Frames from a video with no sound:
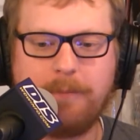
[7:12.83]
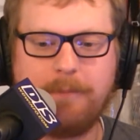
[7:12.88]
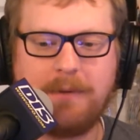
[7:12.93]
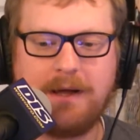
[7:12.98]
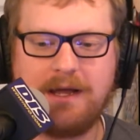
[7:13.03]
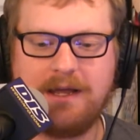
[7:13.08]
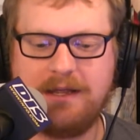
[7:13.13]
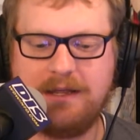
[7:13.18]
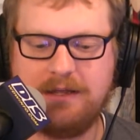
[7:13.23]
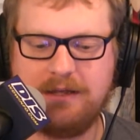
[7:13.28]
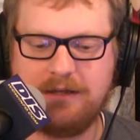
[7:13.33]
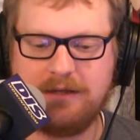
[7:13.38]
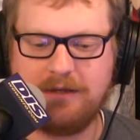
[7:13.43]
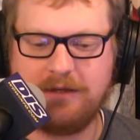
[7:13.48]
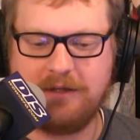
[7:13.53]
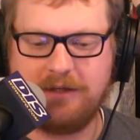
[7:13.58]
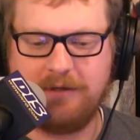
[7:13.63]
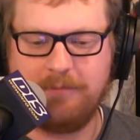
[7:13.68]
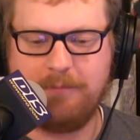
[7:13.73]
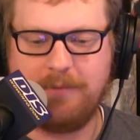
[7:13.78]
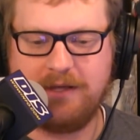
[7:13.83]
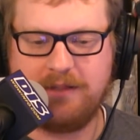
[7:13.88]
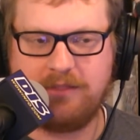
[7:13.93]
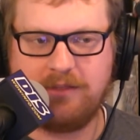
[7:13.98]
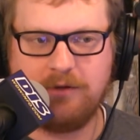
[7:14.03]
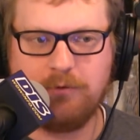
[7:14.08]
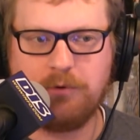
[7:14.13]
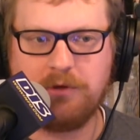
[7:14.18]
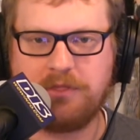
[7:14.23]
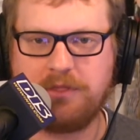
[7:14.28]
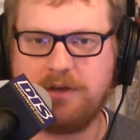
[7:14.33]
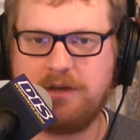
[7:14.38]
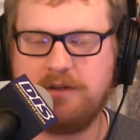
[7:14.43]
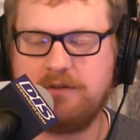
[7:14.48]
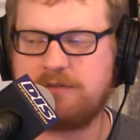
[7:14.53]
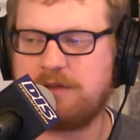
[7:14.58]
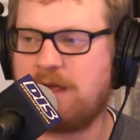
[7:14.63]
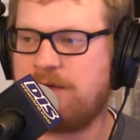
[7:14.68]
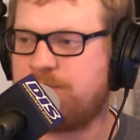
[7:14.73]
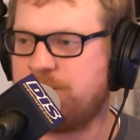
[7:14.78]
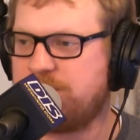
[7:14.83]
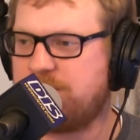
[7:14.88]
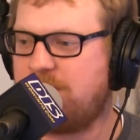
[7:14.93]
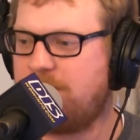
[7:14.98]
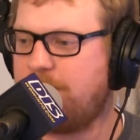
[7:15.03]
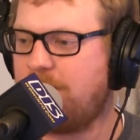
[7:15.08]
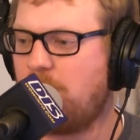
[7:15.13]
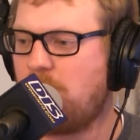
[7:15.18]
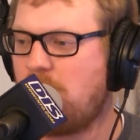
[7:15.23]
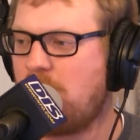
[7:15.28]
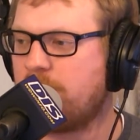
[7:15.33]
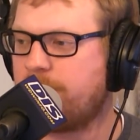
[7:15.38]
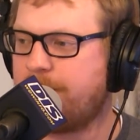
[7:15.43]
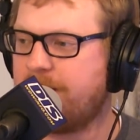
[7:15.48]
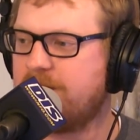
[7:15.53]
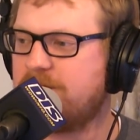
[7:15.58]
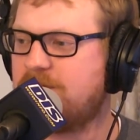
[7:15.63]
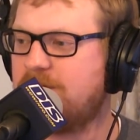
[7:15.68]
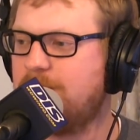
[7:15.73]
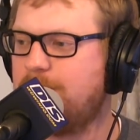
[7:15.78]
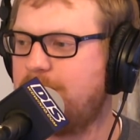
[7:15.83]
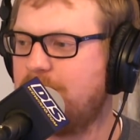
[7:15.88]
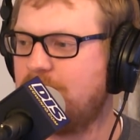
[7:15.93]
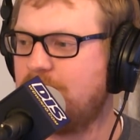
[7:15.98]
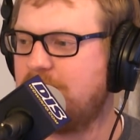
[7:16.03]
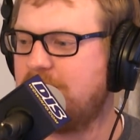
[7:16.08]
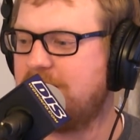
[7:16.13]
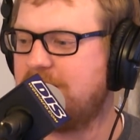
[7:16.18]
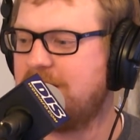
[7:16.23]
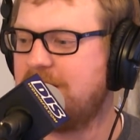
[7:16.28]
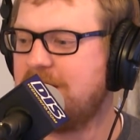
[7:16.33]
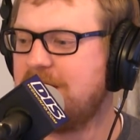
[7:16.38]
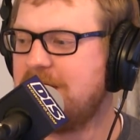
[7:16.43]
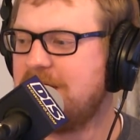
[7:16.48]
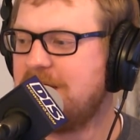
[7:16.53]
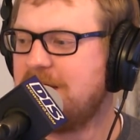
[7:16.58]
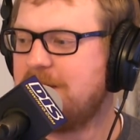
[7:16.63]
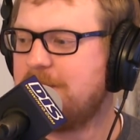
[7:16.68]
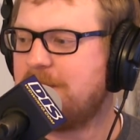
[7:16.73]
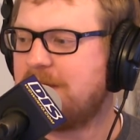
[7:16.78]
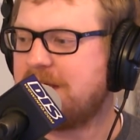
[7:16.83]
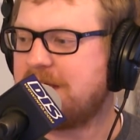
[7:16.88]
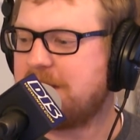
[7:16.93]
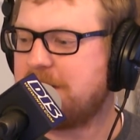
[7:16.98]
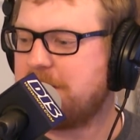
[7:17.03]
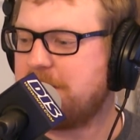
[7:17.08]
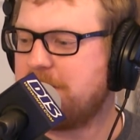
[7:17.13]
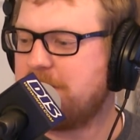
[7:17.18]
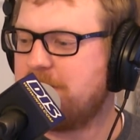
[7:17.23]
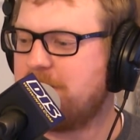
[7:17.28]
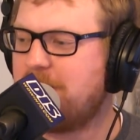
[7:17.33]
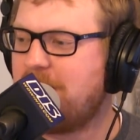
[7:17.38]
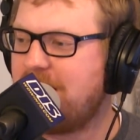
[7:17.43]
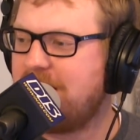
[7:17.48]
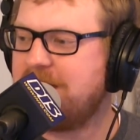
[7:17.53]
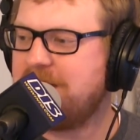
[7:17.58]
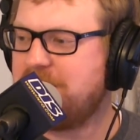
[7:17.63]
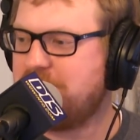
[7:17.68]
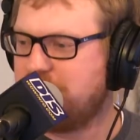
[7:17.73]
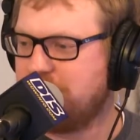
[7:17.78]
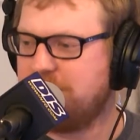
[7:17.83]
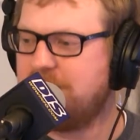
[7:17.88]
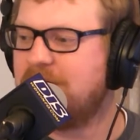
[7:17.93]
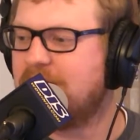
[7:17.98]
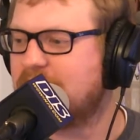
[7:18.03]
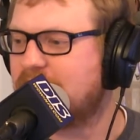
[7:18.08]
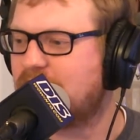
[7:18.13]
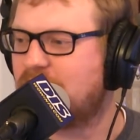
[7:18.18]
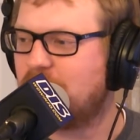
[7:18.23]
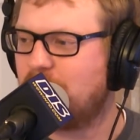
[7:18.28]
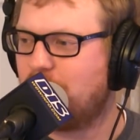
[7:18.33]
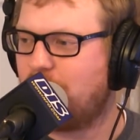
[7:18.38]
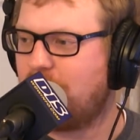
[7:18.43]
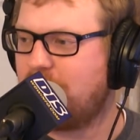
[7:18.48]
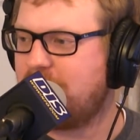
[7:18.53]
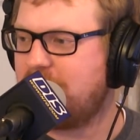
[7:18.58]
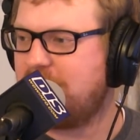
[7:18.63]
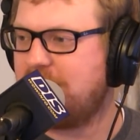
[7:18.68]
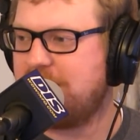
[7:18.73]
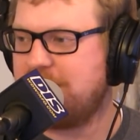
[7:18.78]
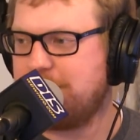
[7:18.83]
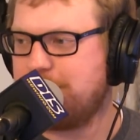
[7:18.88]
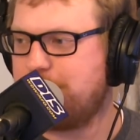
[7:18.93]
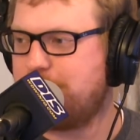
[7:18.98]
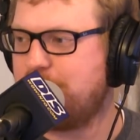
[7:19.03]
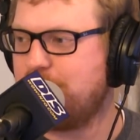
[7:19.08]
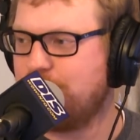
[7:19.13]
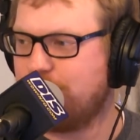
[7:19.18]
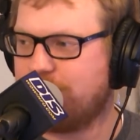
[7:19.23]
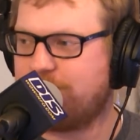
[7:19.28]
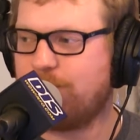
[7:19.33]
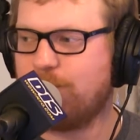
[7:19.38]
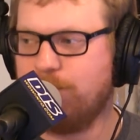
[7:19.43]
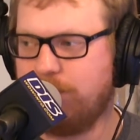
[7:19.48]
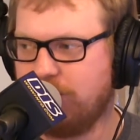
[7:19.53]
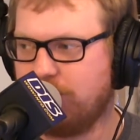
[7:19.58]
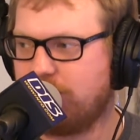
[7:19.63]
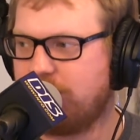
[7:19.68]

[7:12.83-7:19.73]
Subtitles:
My thing with it is every time I walk past the building, like, my goodness, what a beautiful building.